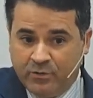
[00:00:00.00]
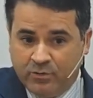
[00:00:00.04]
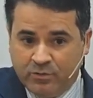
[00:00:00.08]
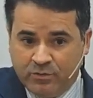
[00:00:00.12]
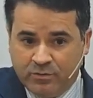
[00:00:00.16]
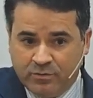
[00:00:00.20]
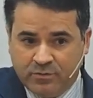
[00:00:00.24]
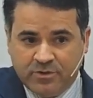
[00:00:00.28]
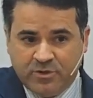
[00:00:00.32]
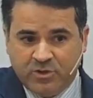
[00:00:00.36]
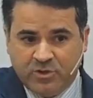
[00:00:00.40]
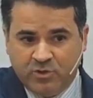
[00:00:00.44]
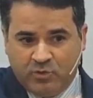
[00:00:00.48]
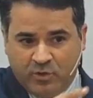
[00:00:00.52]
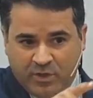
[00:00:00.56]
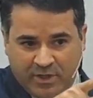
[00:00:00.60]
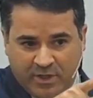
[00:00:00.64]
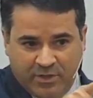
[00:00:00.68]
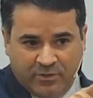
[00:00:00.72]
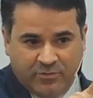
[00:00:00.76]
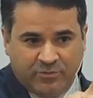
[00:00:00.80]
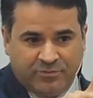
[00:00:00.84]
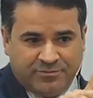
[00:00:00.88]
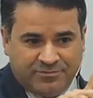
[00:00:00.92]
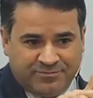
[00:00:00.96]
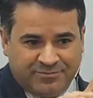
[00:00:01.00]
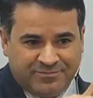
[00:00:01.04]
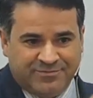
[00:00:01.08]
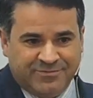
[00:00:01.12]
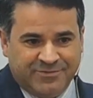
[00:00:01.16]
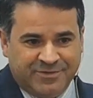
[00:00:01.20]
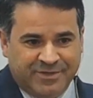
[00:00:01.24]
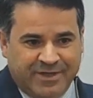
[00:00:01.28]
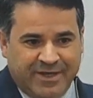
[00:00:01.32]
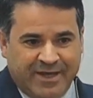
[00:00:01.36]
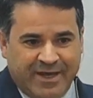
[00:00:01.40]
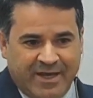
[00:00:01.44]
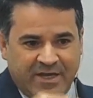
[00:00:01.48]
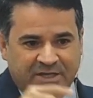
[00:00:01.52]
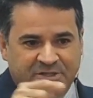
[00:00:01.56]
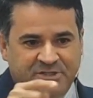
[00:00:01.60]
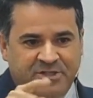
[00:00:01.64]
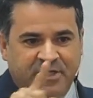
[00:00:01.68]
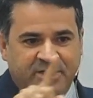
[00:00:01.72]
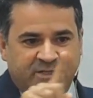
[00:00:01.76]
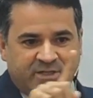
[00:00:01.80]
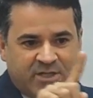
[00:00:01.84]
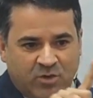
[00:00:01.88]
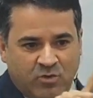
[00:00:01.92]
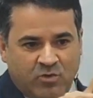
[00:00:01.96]
of 1 year old.
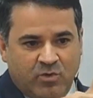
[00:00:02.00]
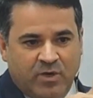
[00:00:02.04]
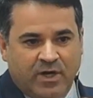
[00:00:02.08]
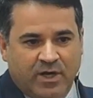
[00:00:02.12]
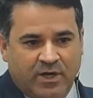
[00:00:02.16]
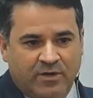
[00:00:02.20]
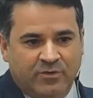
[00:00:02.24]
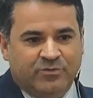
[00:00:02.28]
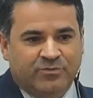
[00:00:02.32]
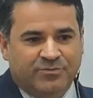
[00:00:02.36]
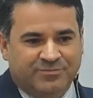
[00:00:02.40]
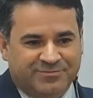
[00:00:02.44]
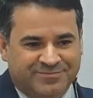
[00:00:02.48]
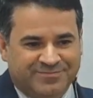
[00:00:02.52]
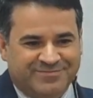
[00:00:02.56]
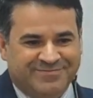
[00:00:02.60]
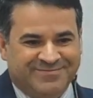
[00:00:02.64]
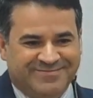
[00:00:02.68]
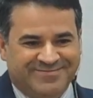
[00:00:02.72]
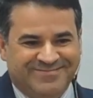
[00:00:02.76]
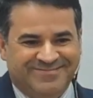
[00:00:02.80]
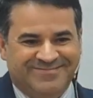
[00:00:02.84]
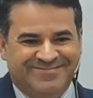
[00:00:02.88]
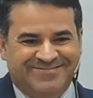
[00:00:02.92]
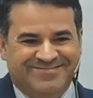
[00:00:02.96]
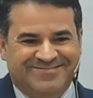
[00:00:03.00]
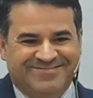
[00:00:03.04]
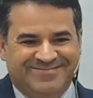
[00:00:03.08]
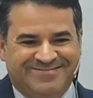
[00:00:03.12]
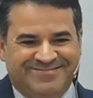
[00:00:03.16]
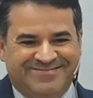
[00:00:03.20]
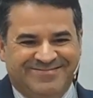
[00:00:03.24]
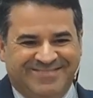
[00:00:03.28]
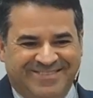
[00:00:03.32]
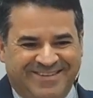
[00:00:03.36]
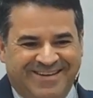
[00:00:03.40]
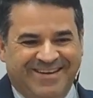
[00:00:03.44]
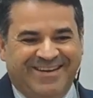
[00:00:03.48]
He had to be 1 year old.